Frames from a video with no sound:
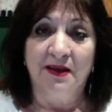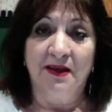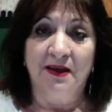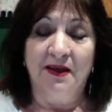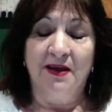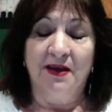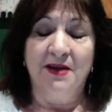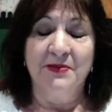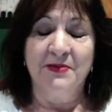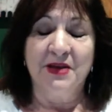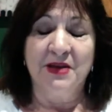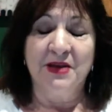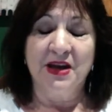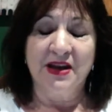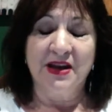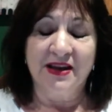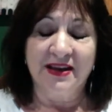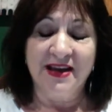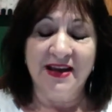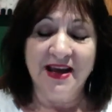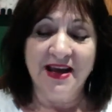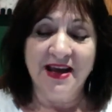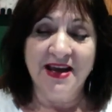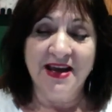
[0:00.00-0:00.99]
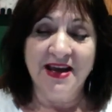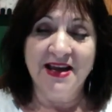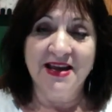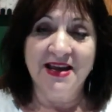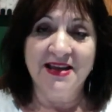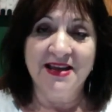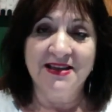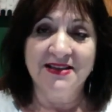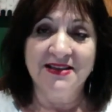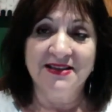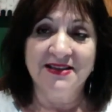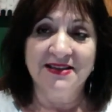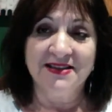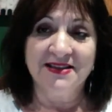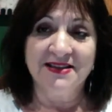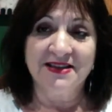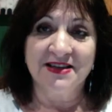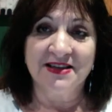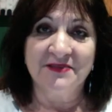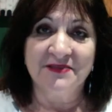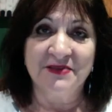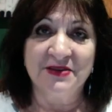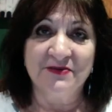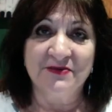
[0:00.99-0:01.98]
And I'm going, okay, this is going
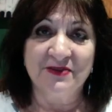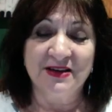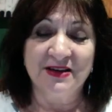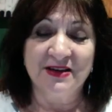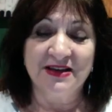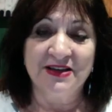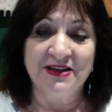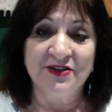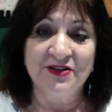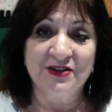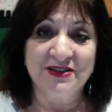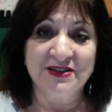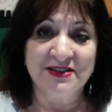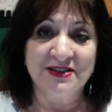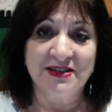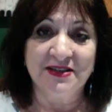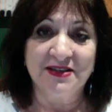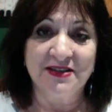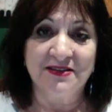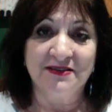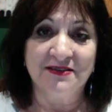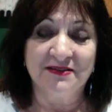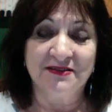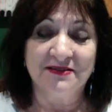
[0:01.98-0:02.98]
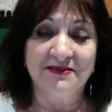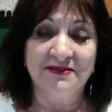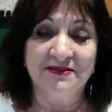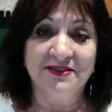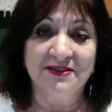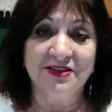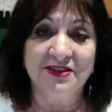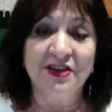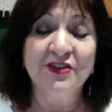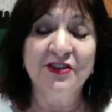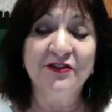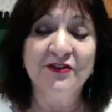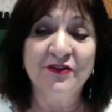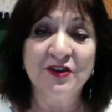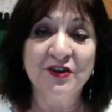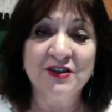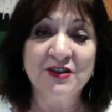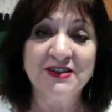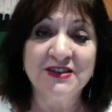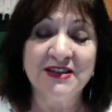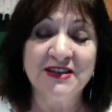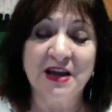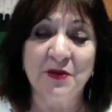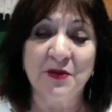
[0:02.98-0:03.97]
to be really interesting. So the
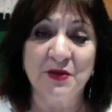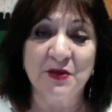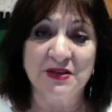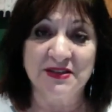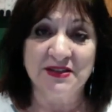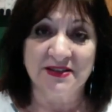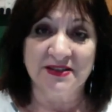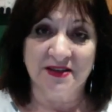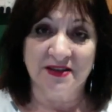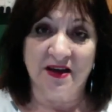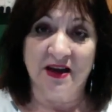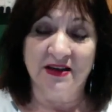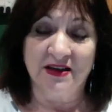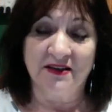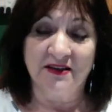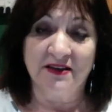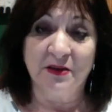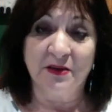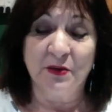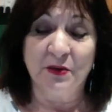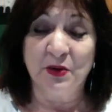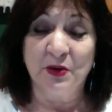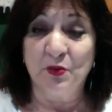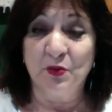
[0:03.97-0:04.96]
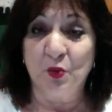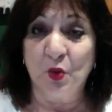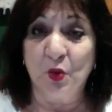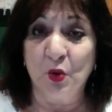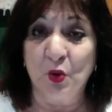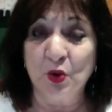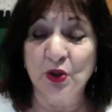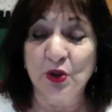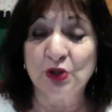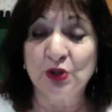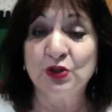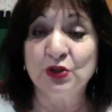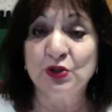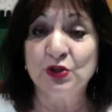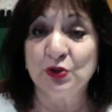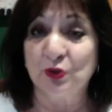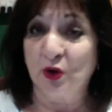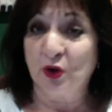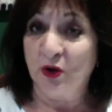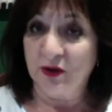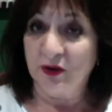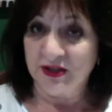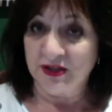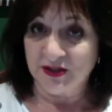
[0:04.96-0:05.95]
first day we decided that we'd walk to
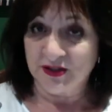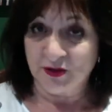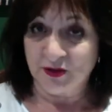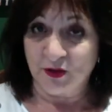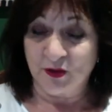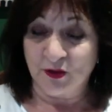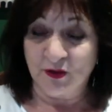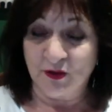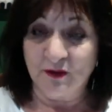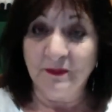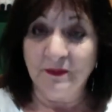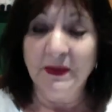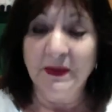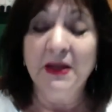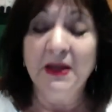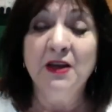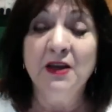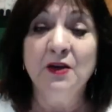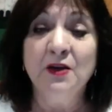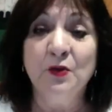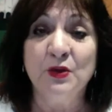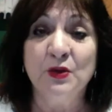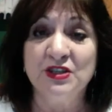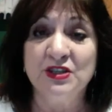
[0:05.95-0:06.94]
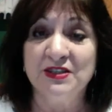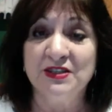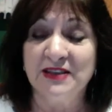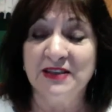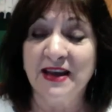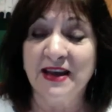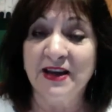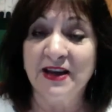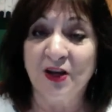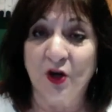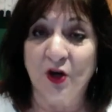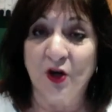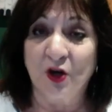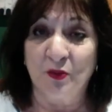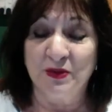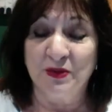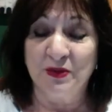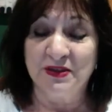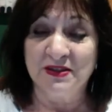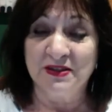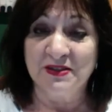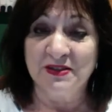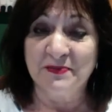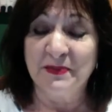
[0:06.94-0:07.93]
Orison, which is 8
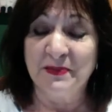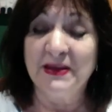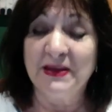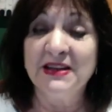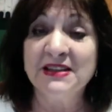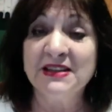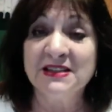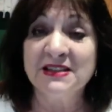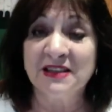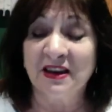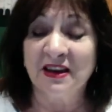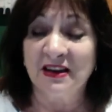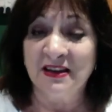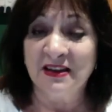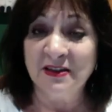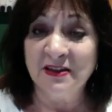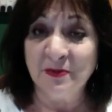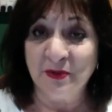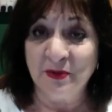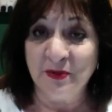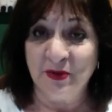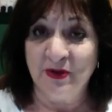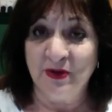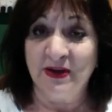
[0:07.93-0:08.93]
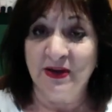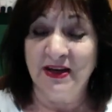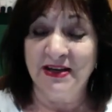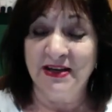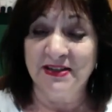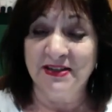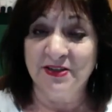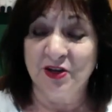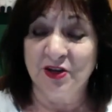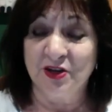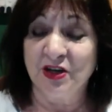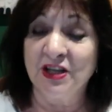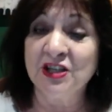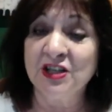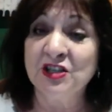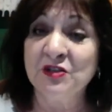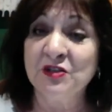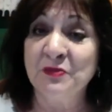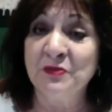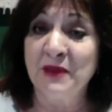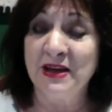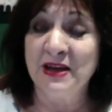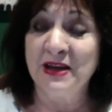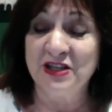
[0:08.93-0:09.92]
kilometres, but it's in the Pyrenees, so you can just
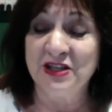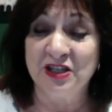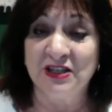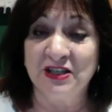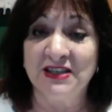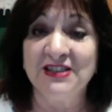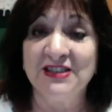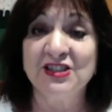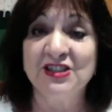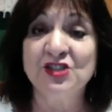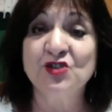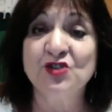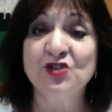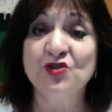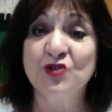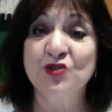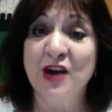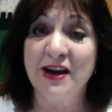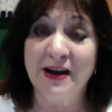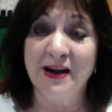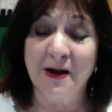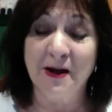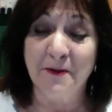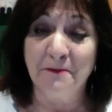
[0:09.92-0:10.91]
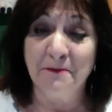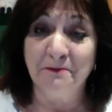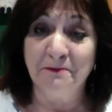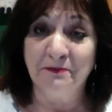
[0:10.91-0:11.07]
imagine it's straight up.